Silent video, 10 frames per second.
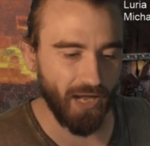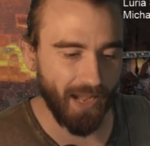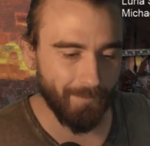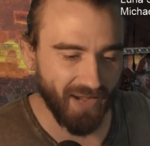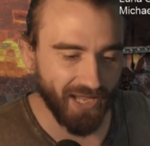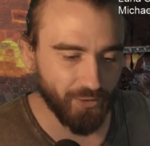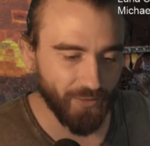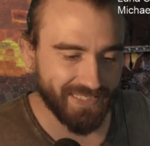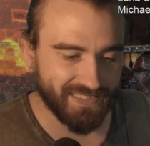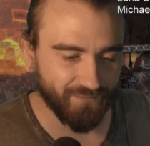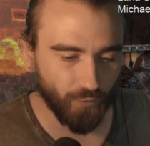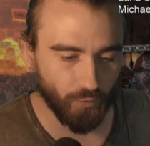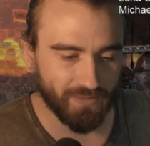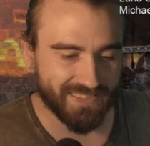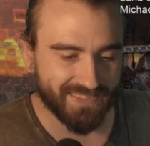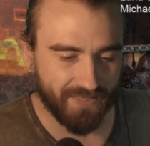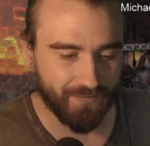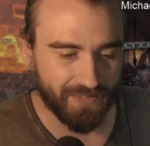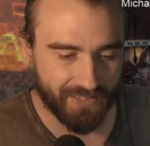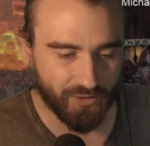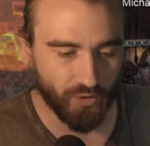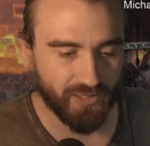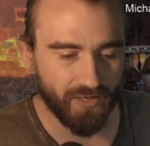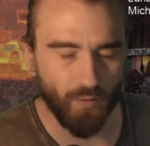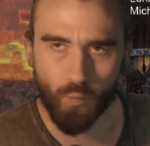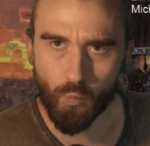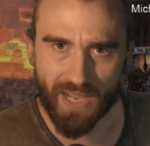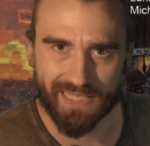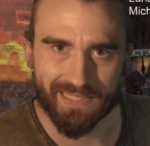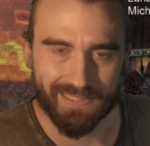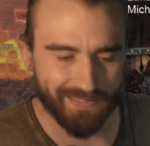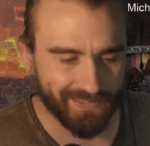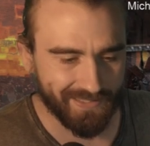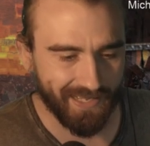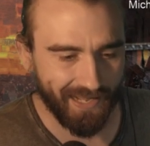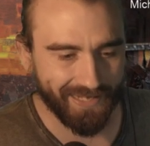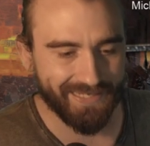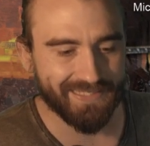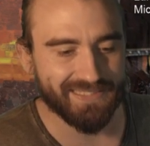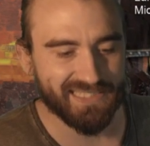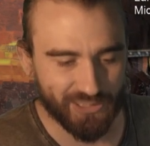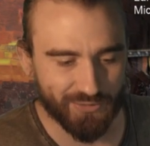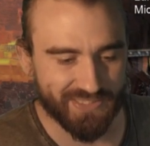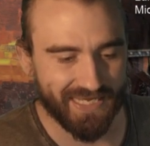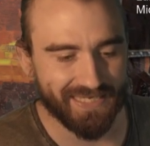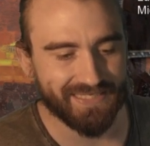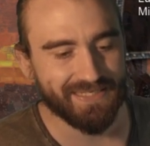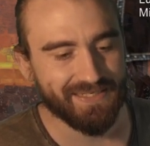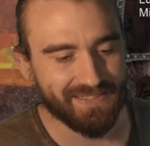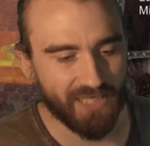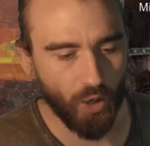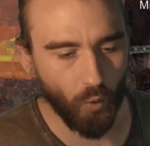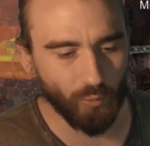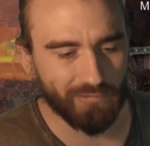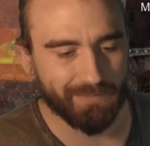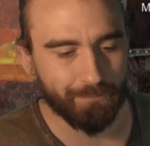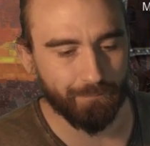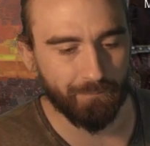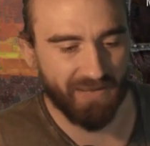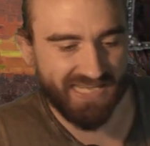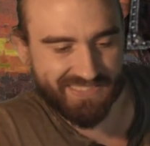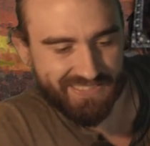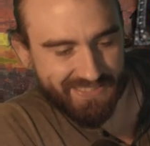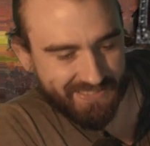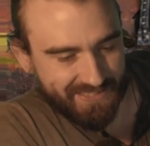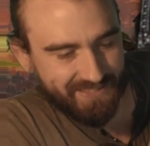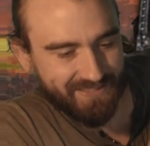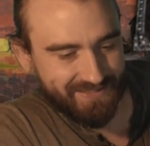Amano84, Seth Hickok Way, Ian Cusack, Ye Old Bassist,